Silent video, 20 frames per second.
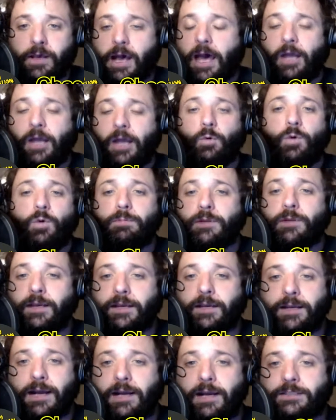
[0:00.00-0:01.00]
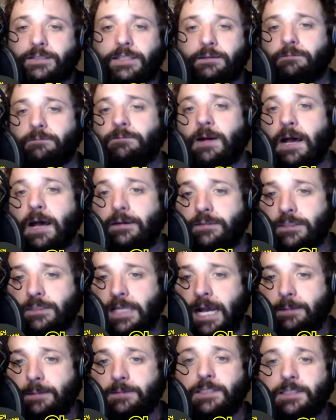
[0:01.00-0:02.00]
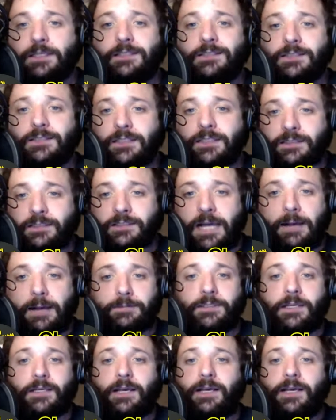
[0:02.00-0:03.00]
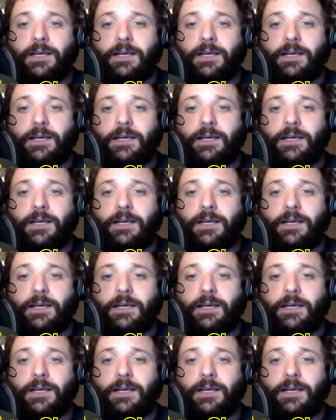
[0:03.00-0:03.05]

I don't want to play a guy that's getting 5 snaps, 6 snaps,